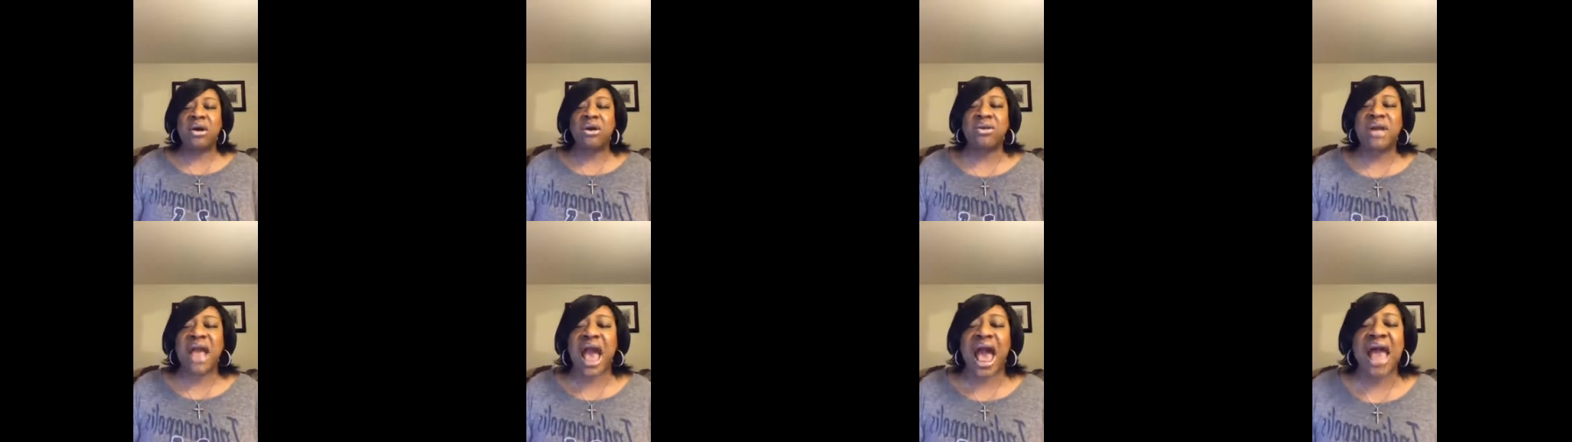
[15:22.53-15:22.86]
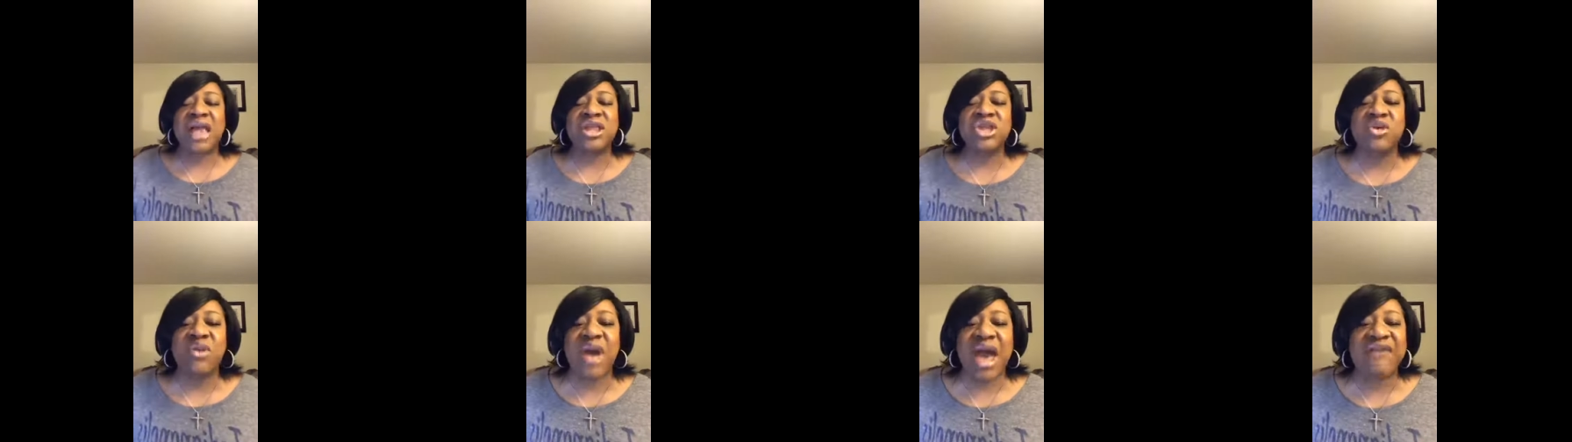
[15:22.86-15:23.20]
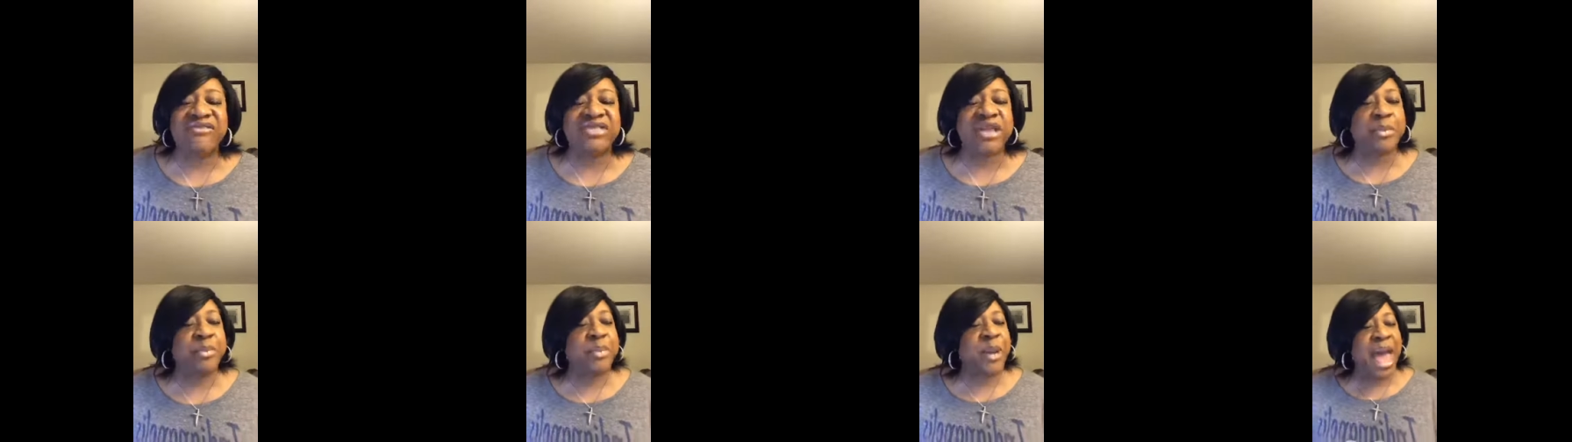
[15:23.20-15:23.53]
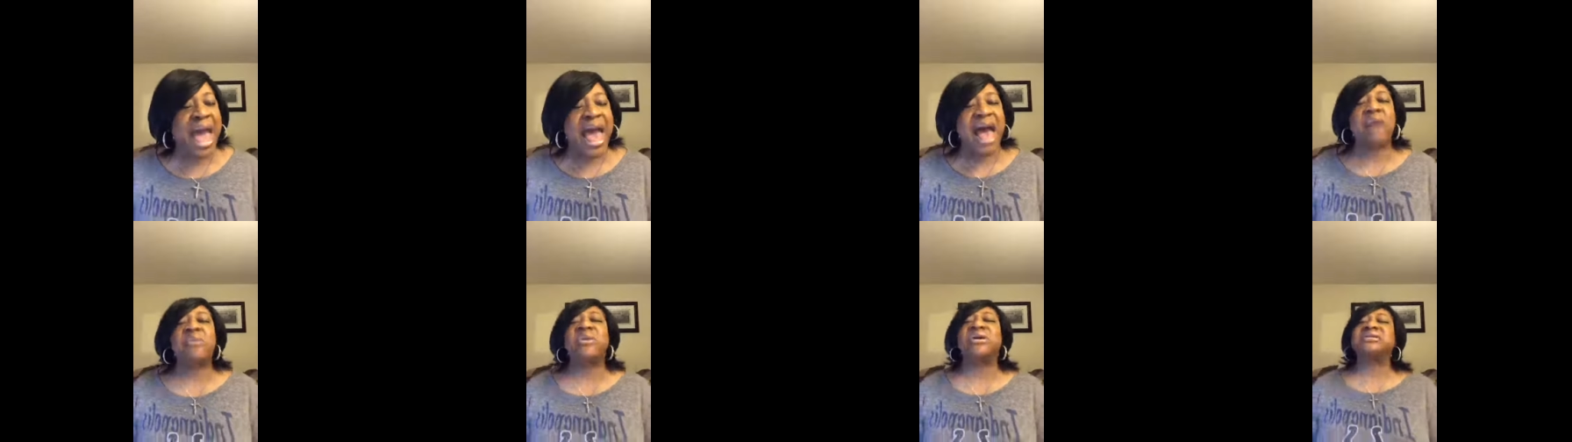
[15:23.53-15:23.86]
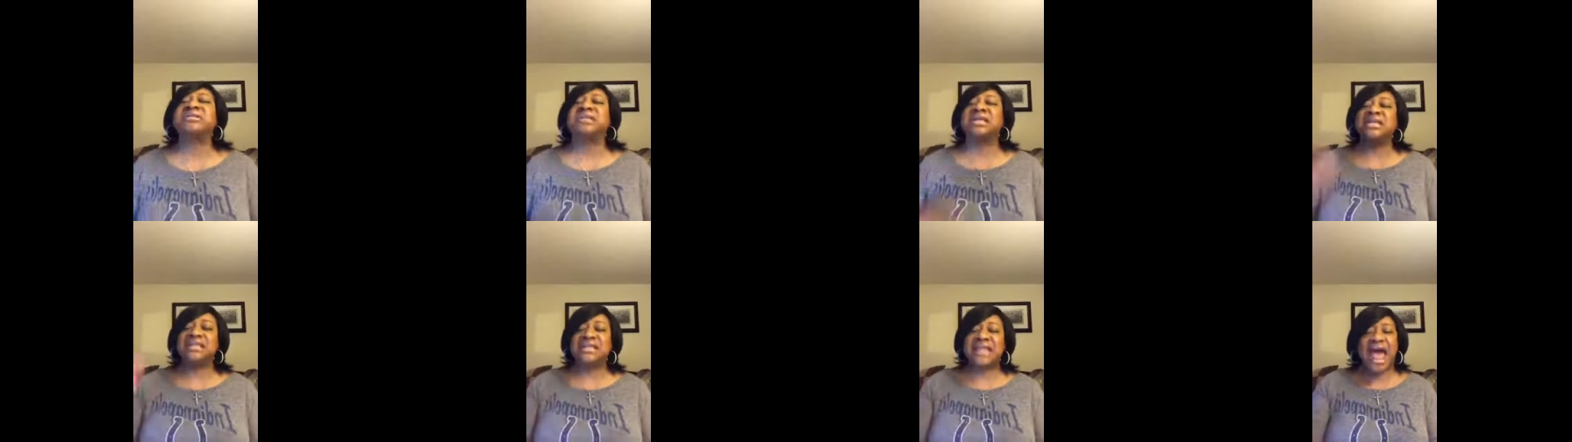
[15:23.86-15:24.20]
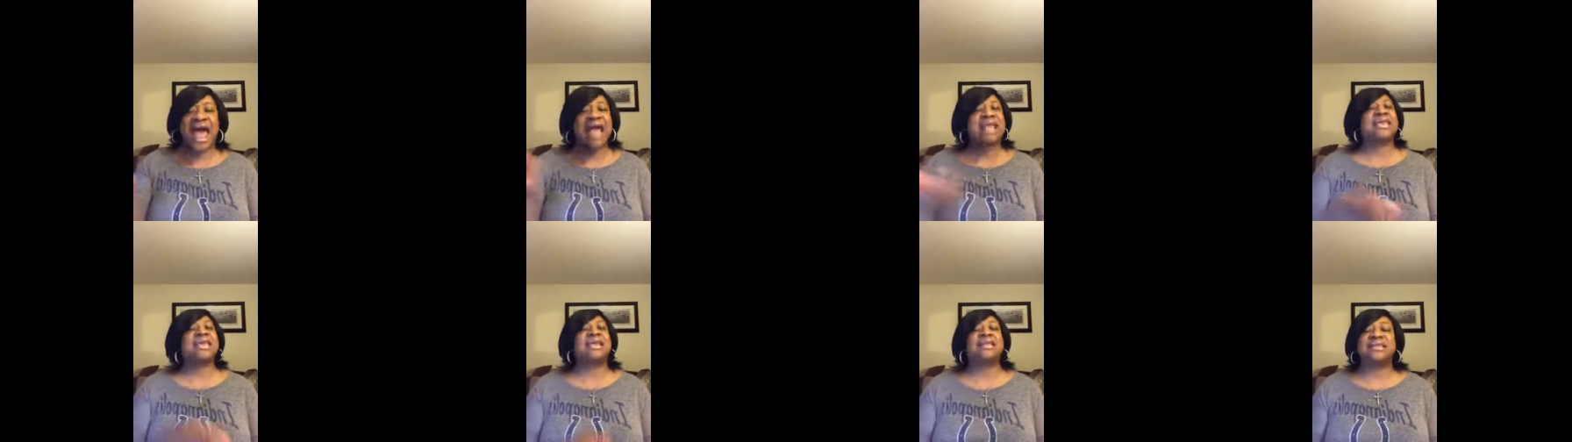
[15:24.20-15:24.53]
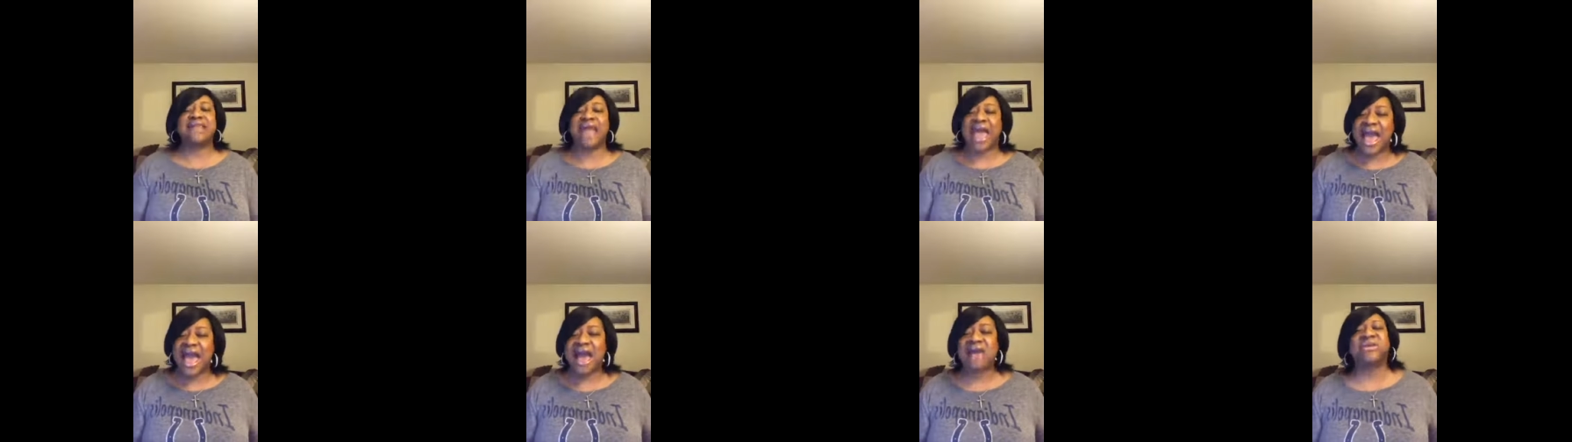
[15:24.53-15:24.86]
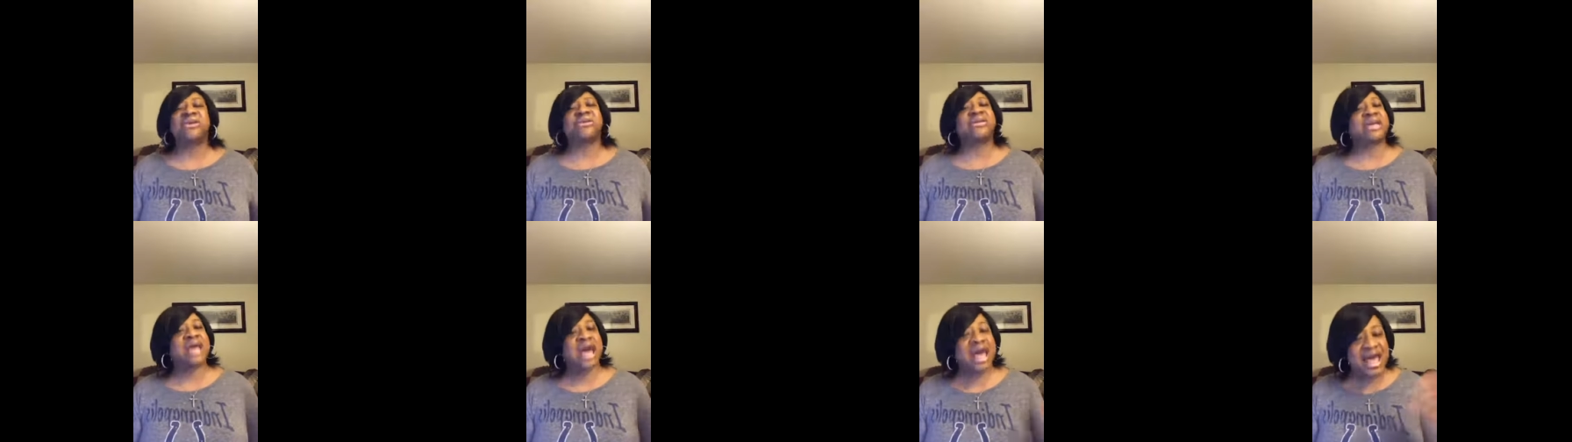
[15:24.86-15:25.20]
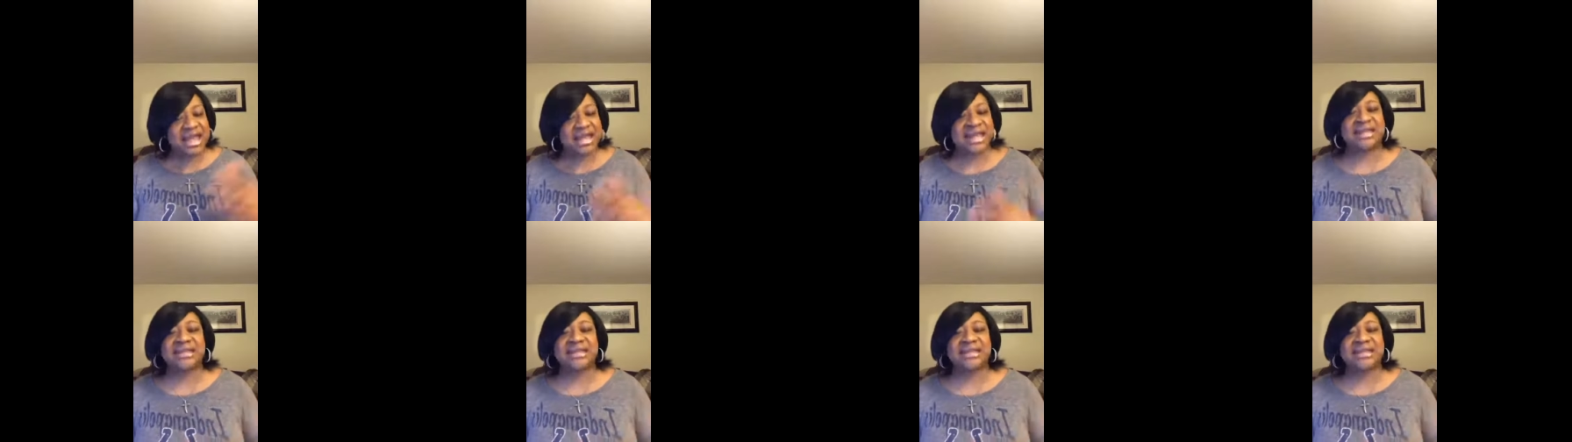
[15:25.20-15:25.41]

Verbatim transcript: oh God, you have the power to knock it down or cut